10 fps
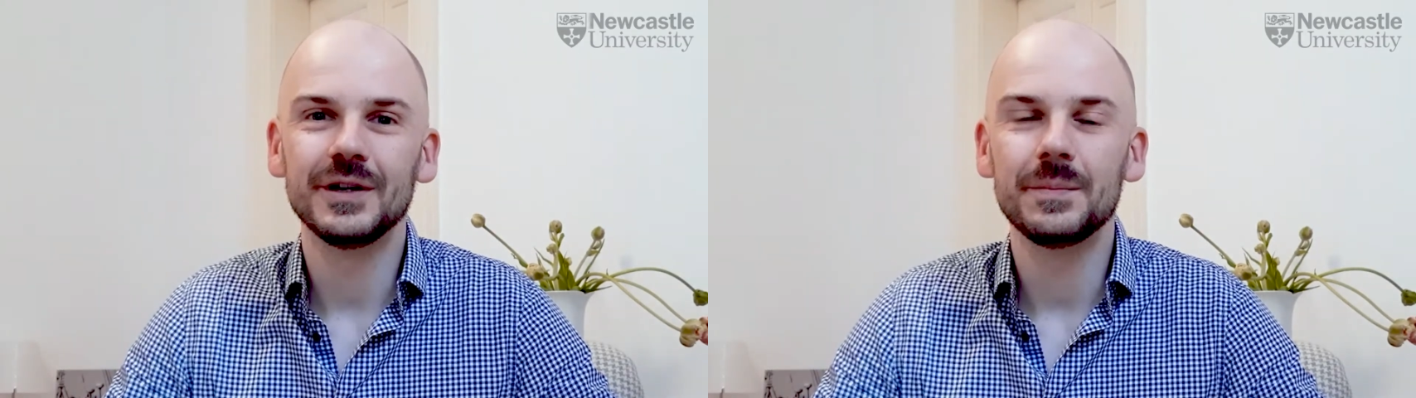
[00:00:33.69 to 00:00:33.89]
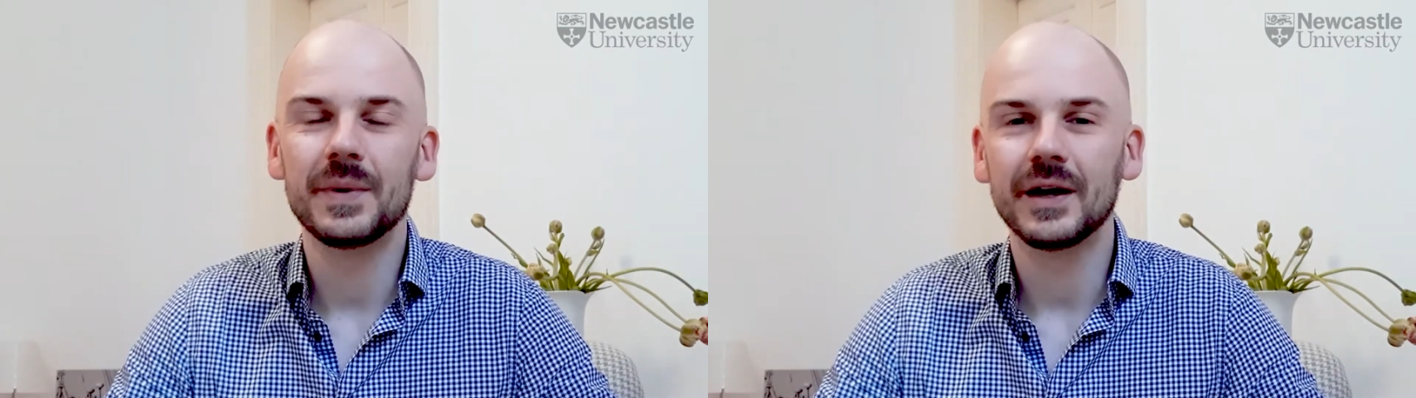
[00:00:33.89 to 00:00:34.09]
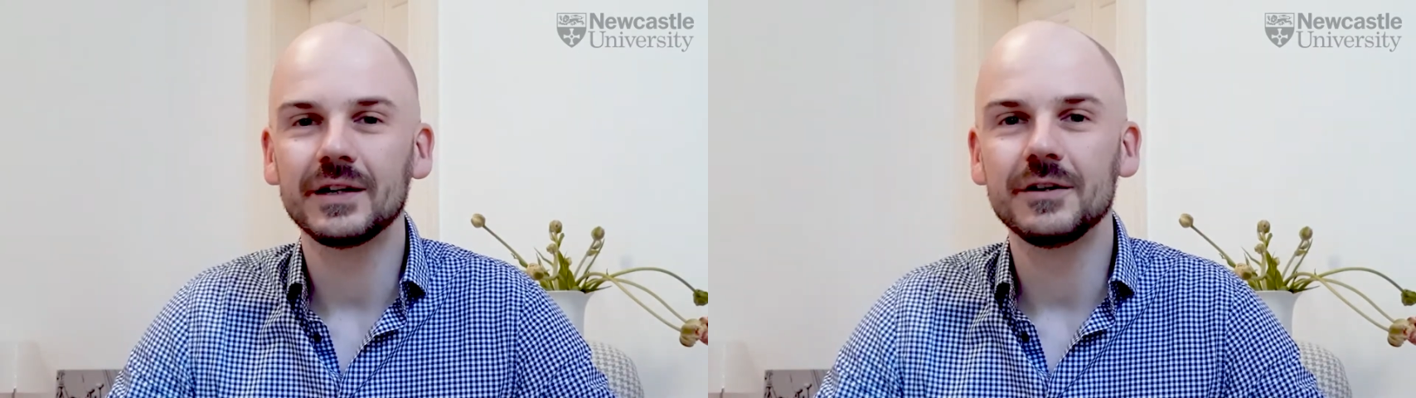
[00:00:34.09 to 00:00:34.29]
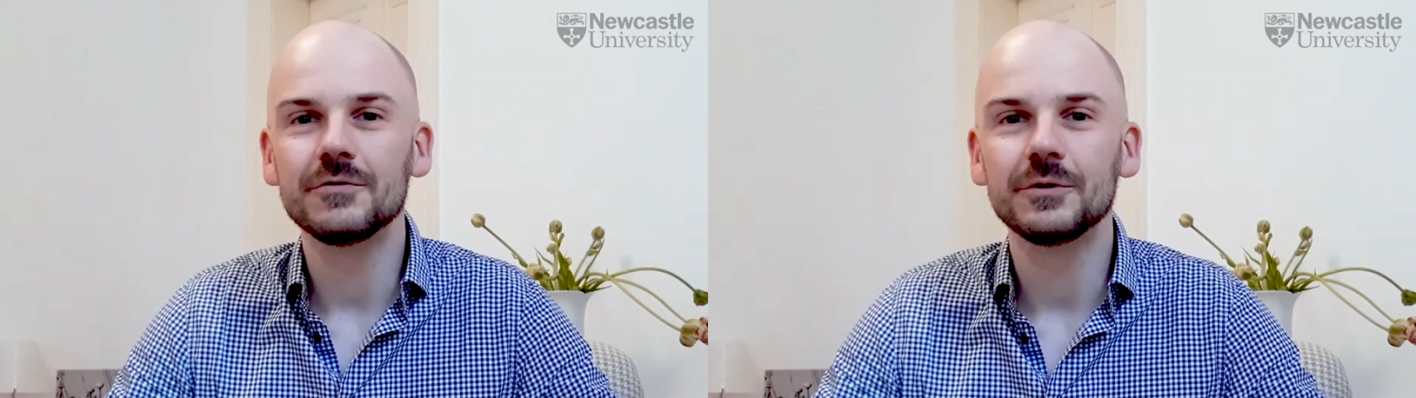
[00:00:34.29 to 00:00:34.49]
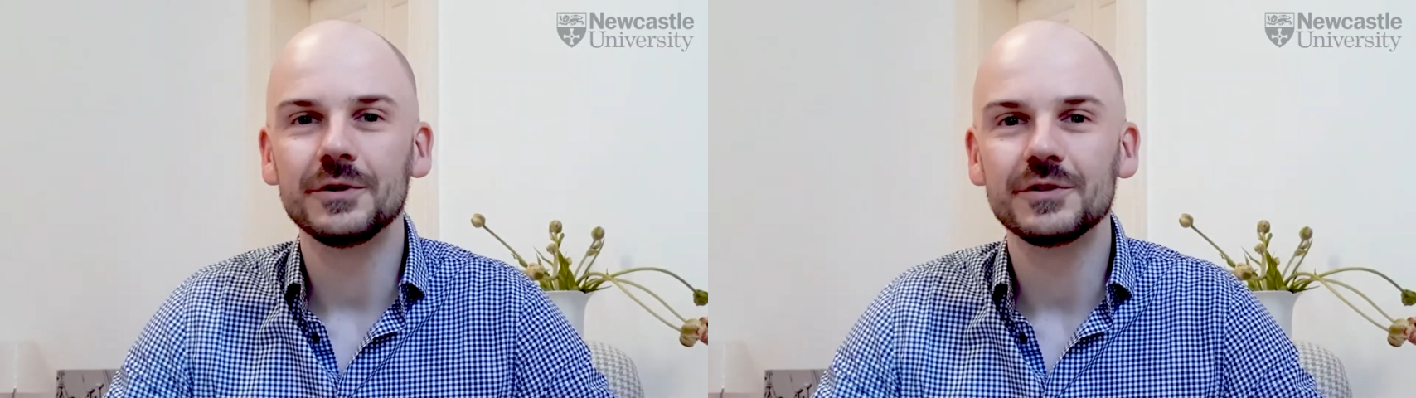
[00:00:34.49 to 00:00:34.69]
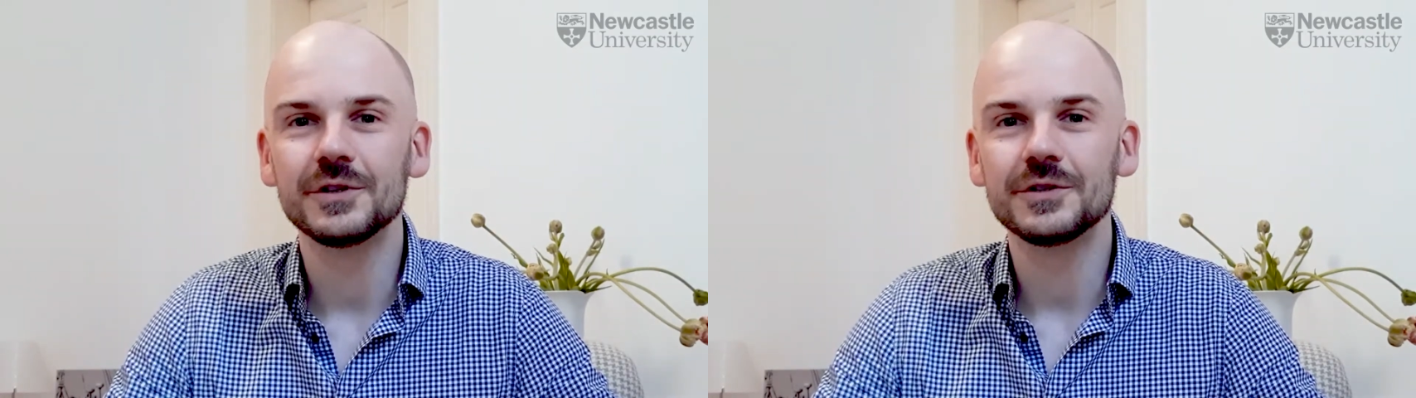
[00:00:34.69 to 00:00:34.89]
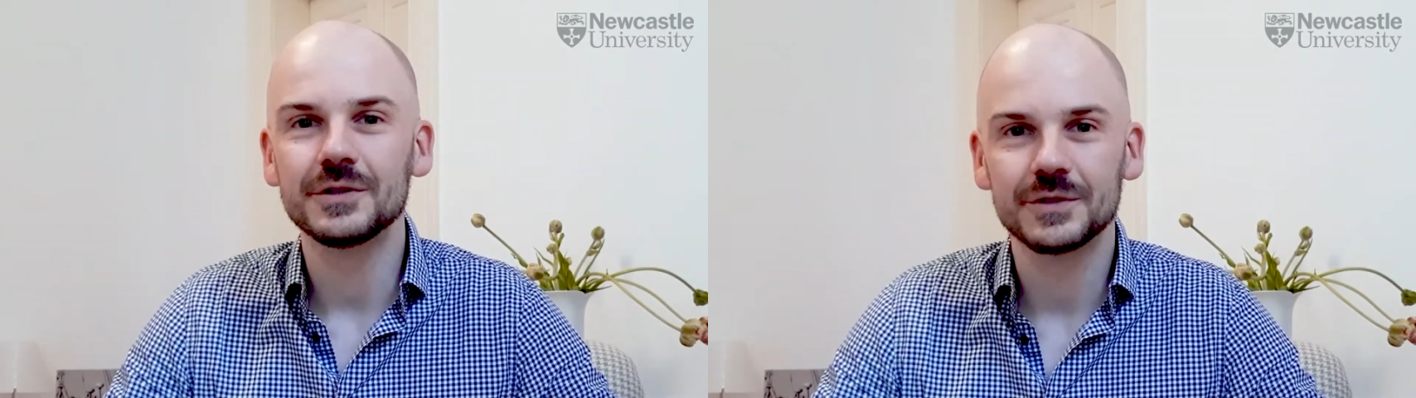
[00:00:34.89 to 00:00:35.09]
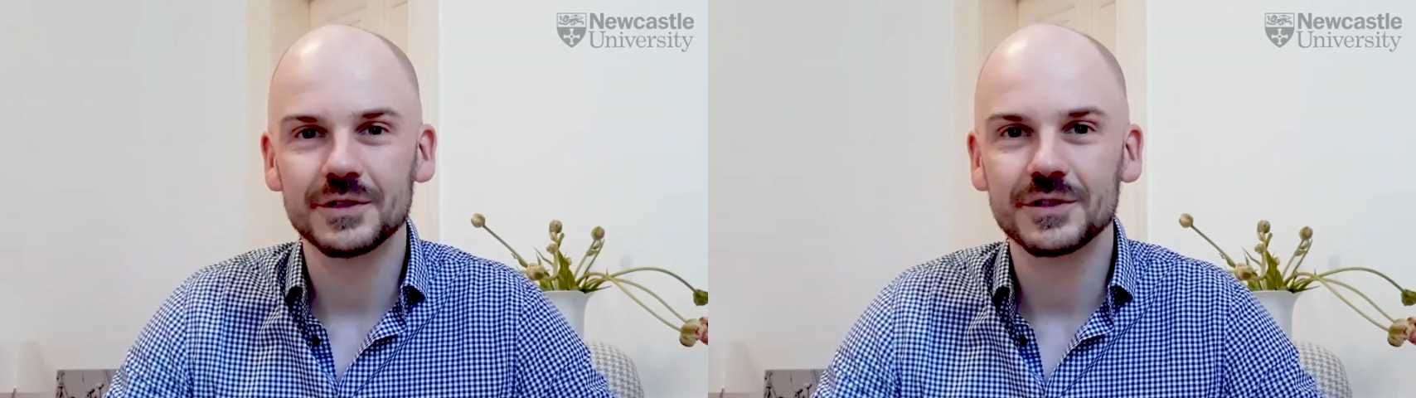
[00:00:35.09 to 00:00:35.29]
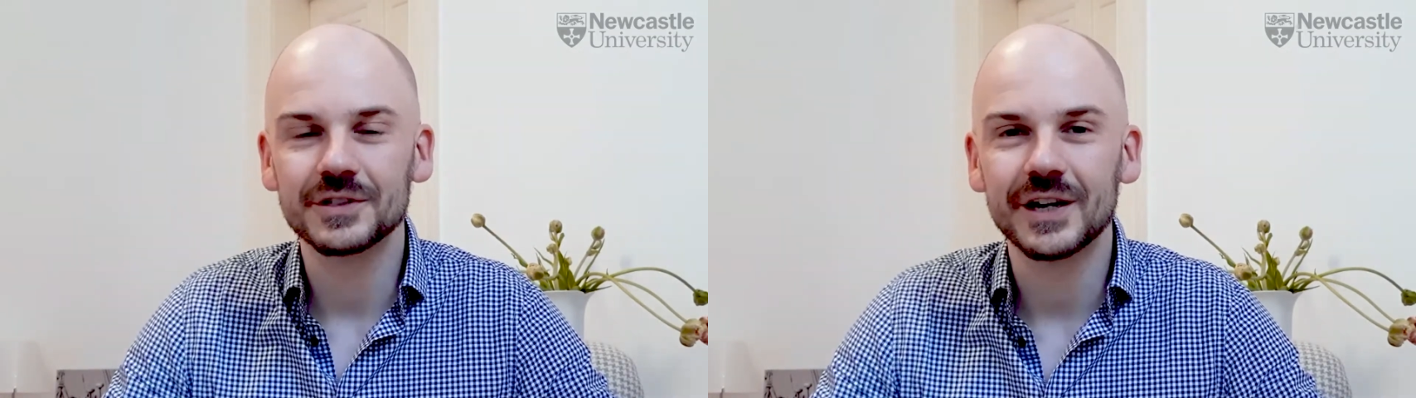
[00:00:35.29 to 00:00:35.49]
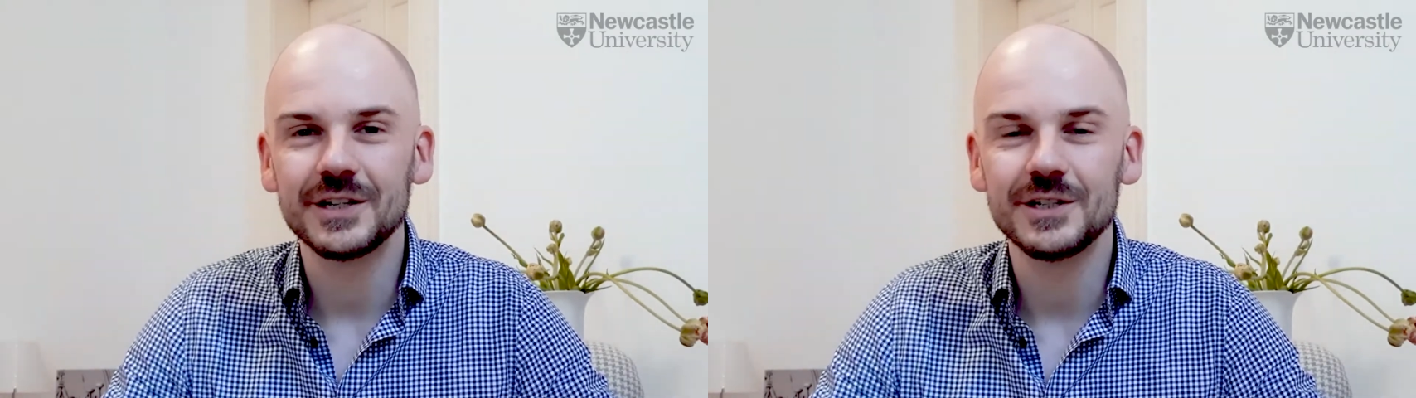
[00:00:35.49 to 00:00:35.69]
impact and influence systems and
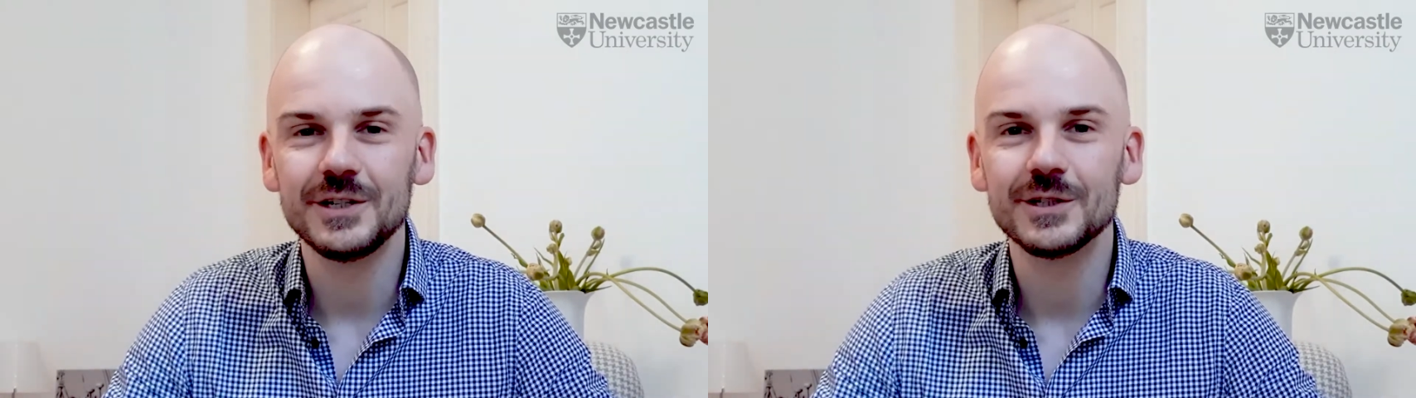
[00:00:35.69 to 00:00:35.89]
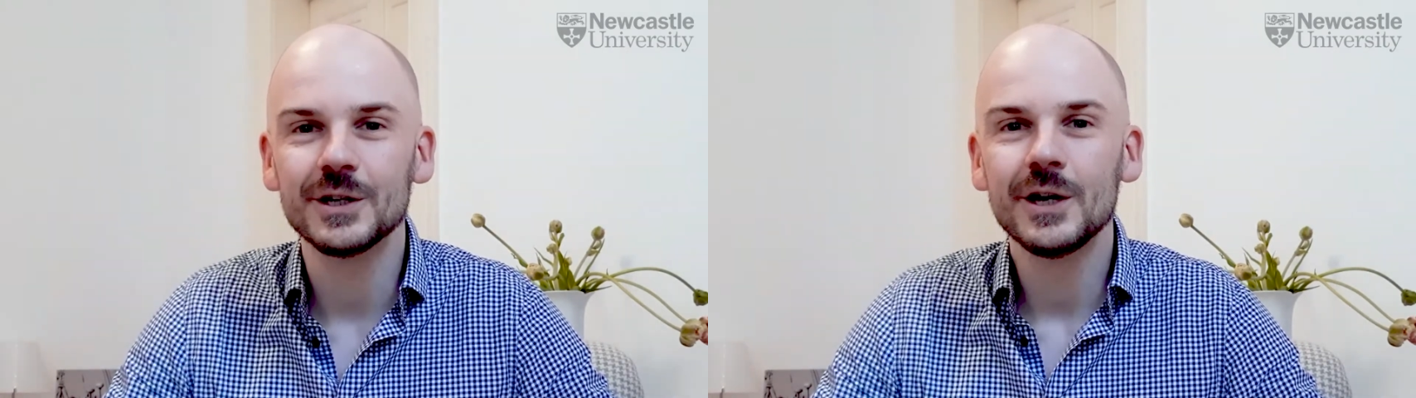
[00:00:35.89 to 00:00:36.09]
societies.